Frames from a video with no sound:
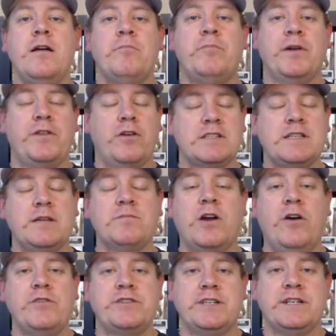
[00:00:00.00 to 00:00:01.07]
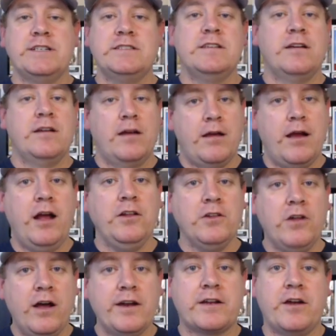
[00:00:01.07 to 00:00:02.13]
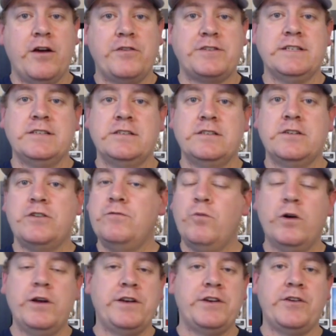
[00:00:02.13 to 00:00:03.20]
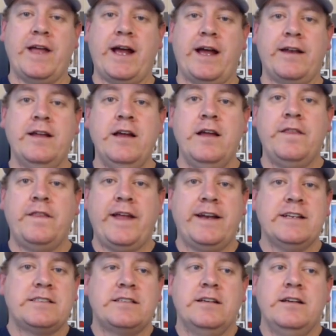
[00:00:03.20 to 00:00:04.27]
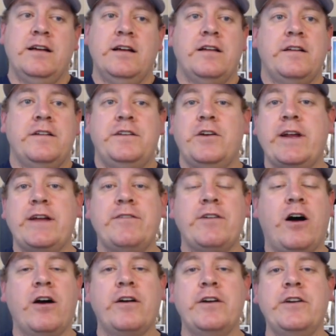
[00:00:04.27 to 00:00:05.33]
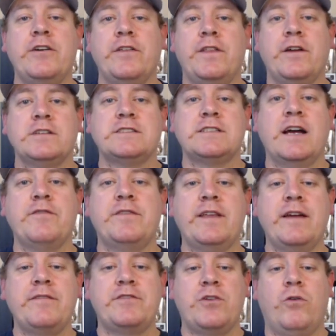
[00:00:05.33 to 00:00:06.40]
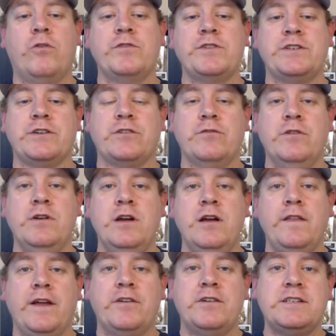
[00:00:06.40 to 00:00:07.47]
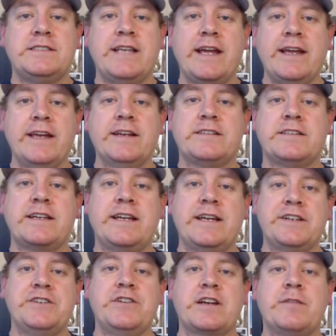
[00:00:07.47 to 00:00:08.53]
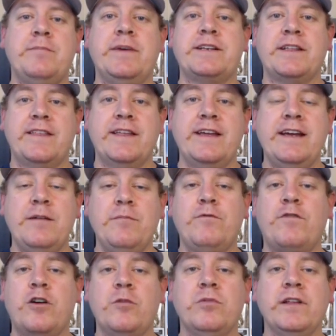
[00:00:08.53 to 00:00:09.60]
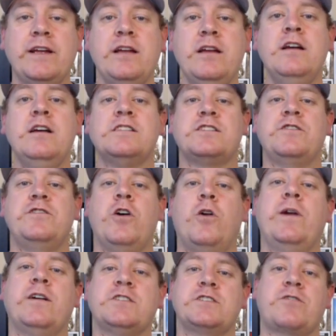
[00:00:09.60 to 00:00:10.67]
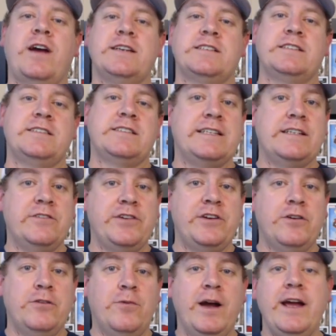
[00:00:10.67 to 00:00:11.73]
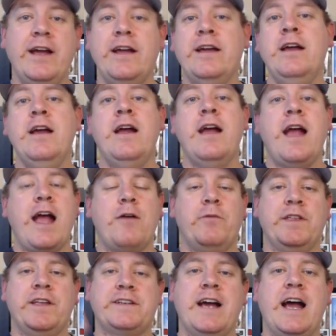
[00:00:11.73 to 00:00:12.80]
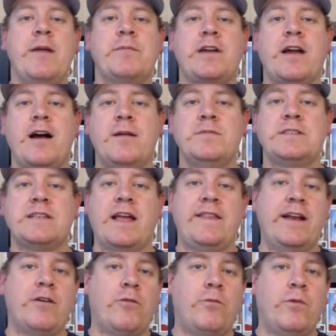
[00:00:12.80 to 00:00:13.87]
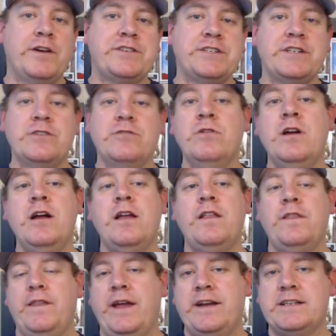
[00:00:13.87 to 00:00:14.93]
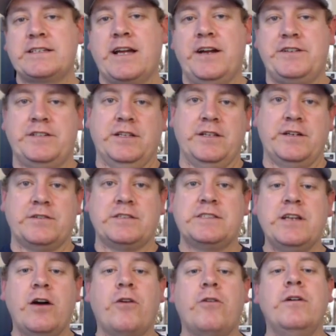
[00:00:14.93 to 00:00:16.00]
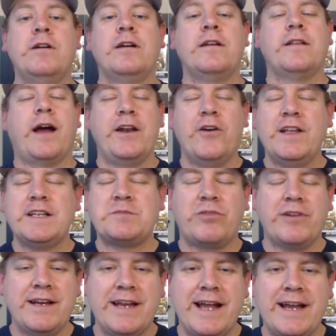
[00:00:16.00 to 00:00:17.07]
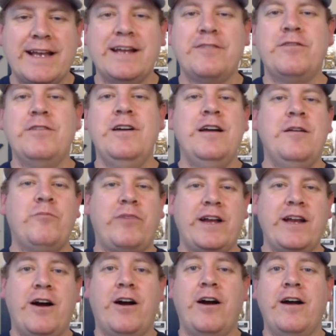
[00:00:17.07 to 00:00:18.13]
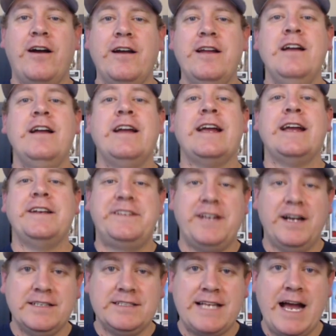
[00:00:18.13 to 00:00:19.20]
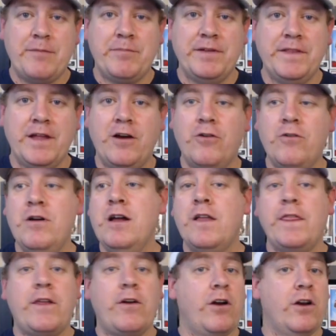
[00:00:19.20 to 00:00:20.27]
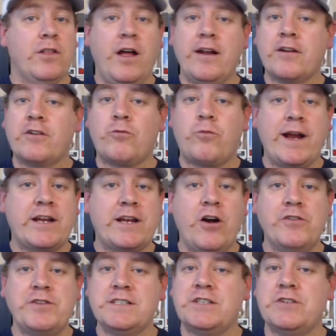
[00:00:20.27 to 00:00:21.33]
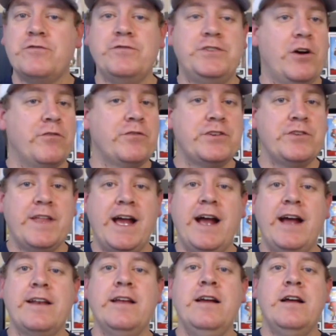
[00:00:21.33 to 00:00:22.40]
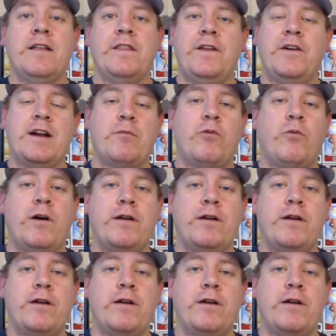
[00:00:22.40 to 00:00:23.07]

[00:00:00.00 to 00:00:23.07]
But there are some coaches, a lot of coaches, who wouldn't do that. They just don't even honor their stuff that they've told you. They're just saying it to get you to commit to them verbally so no one else tries to steal you away. And when the time comes and they don't want you, they just cut you loose. So I know that's pretty negative, pretty hard. It does happen though. There are a lot of great coaches who don't do that. their number one